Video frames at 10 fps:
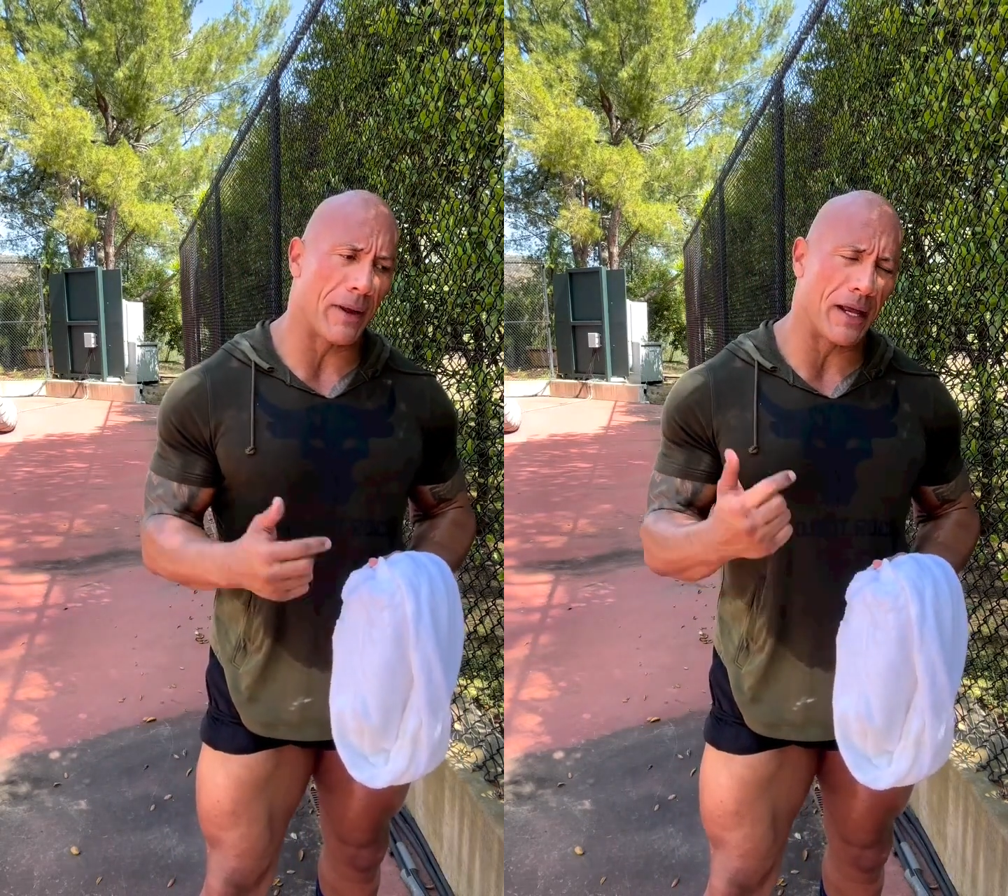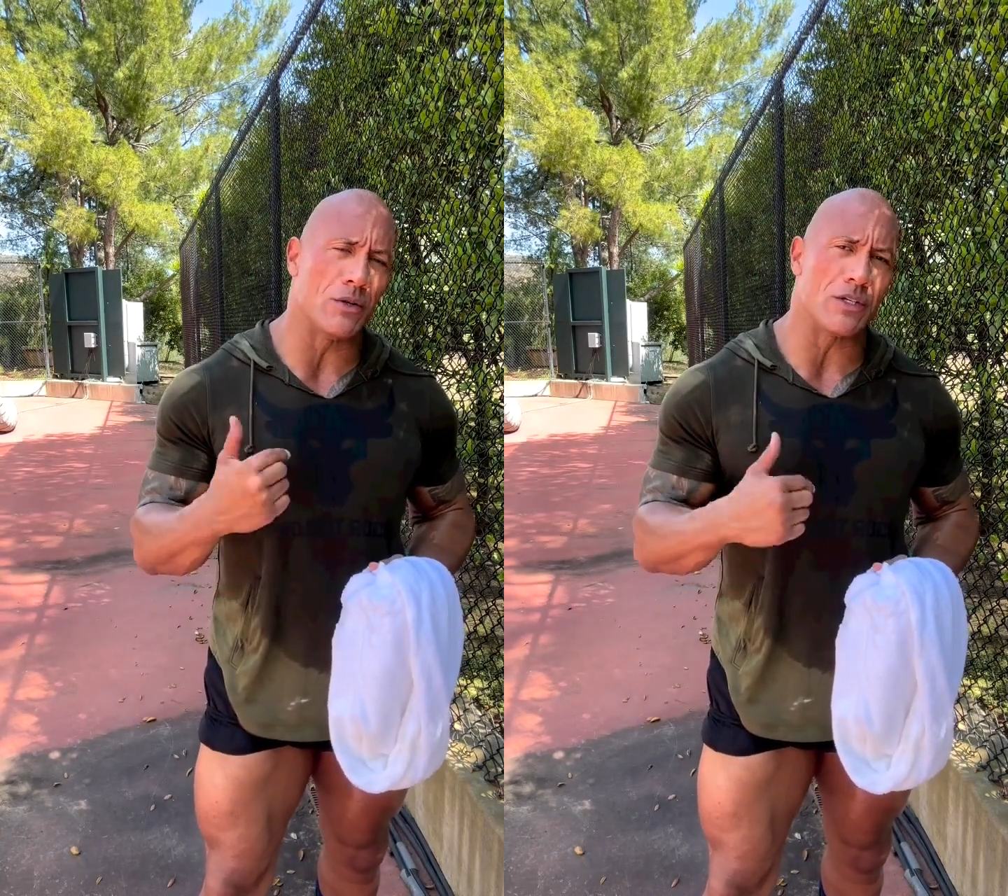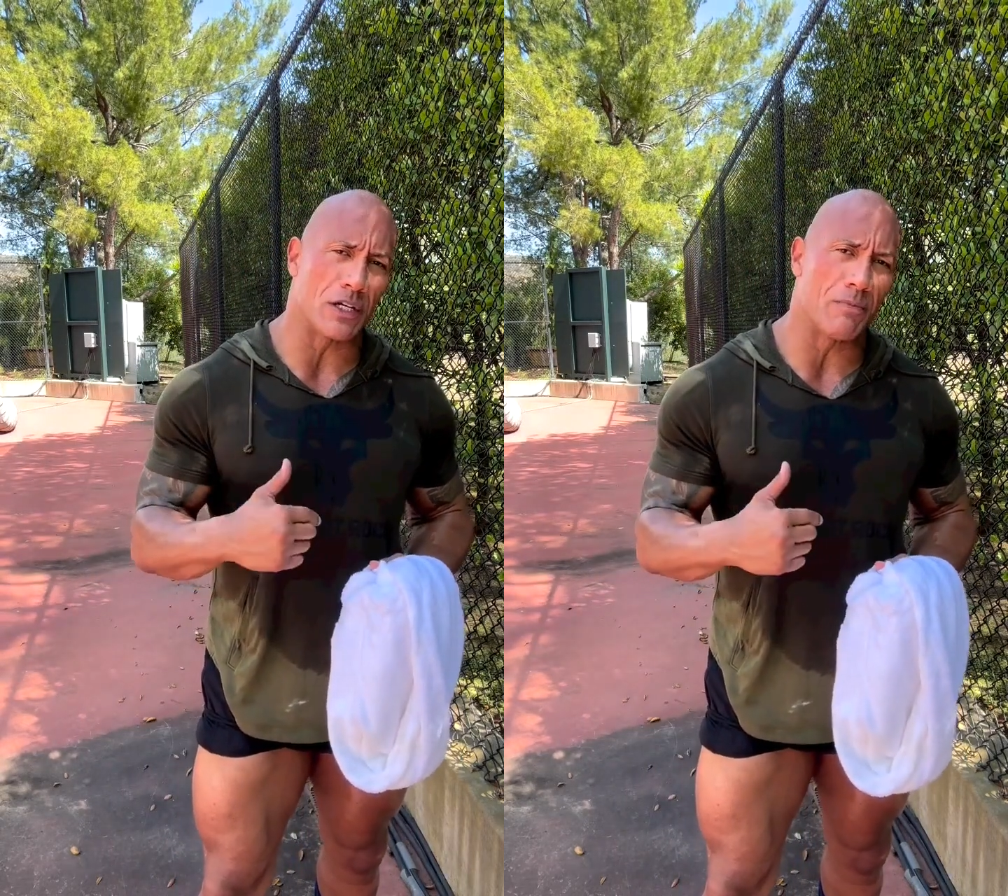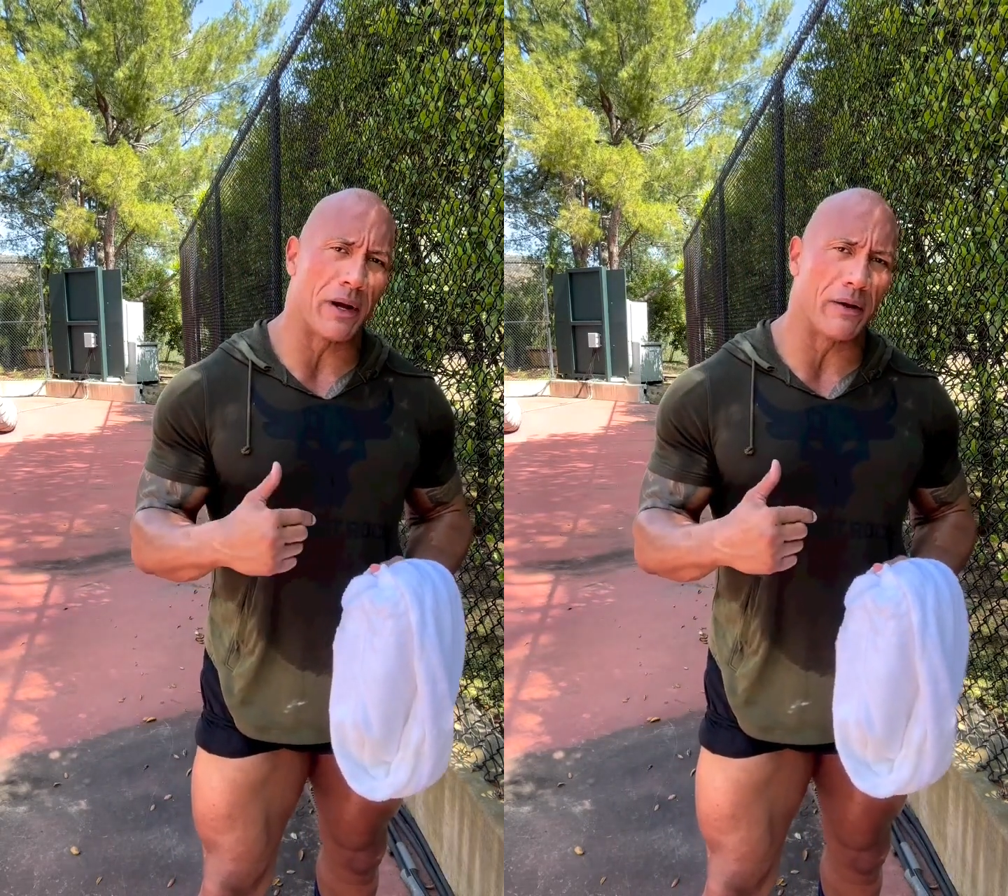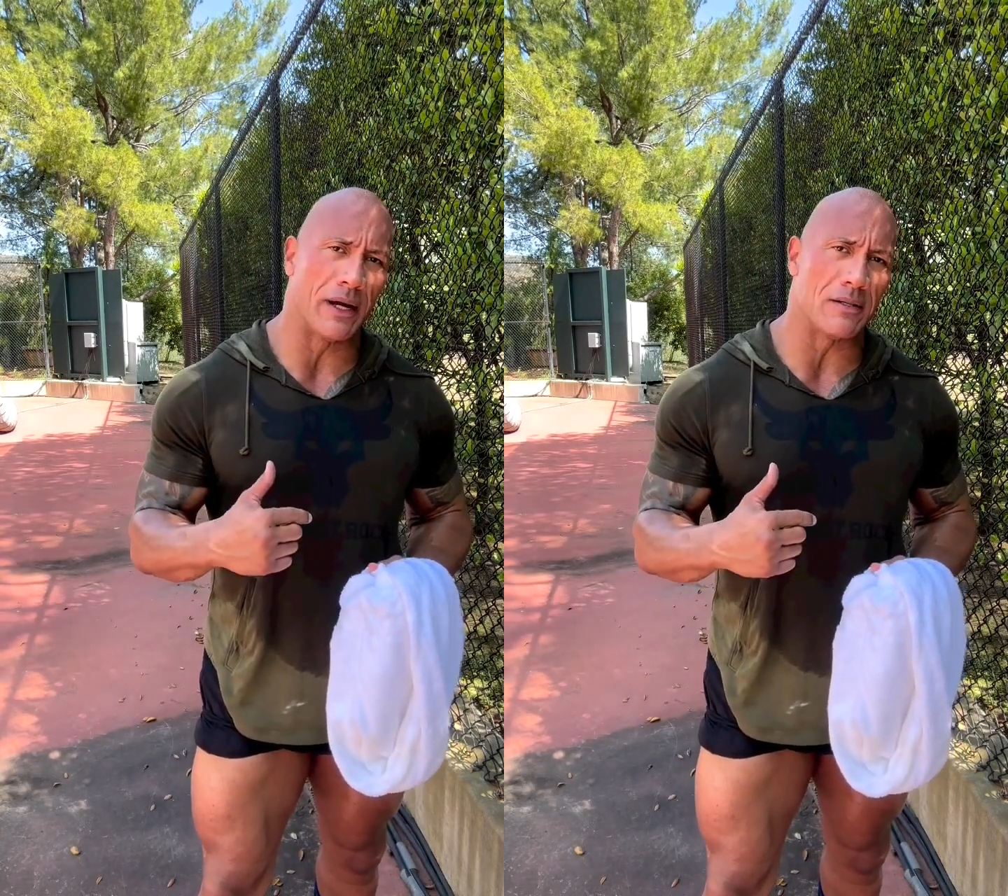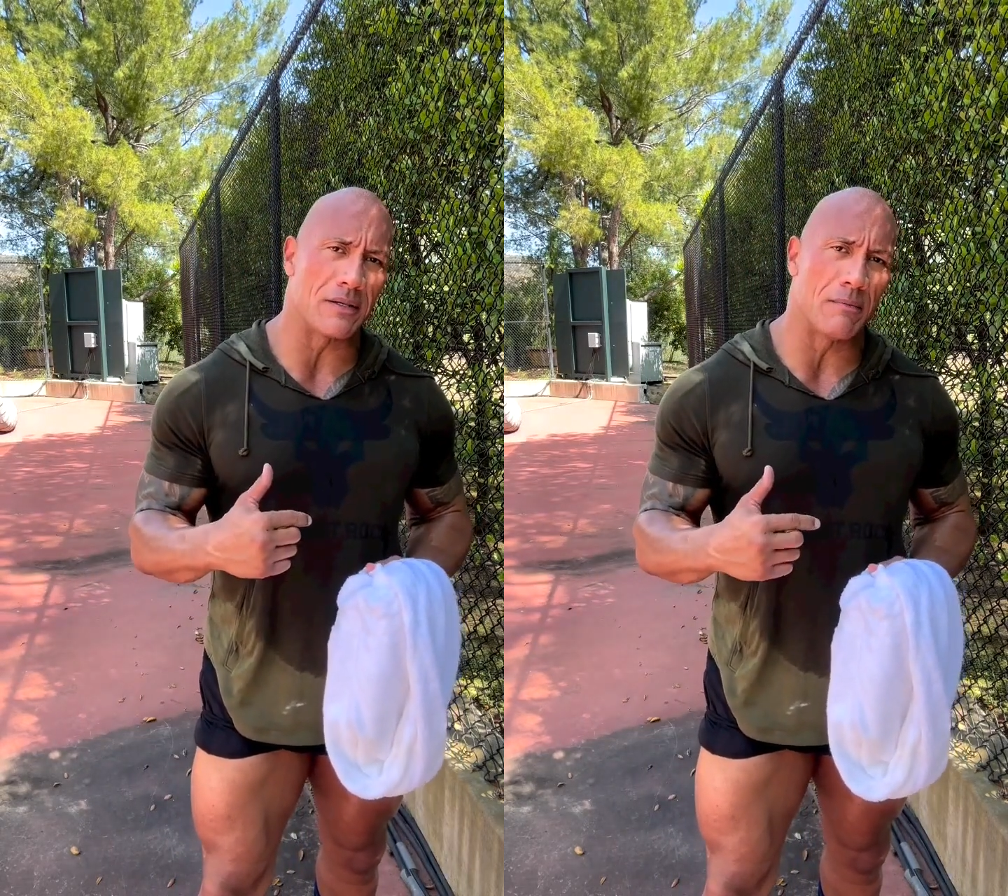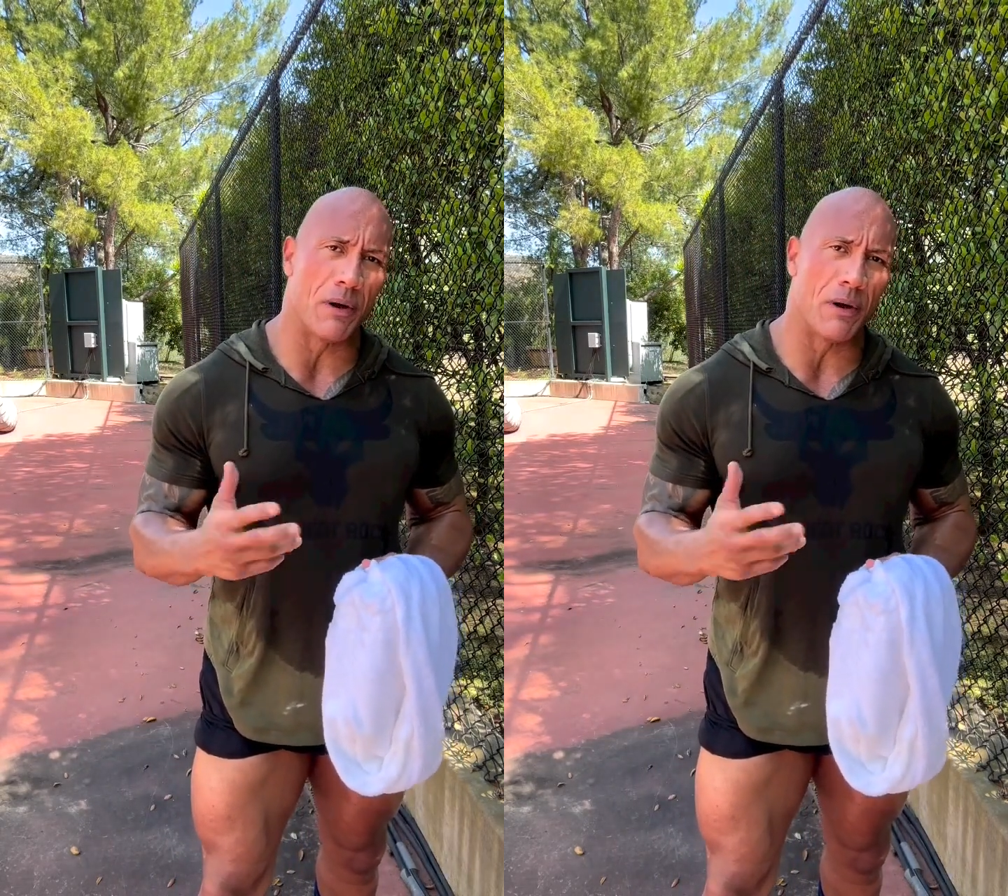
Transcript: man who's experienced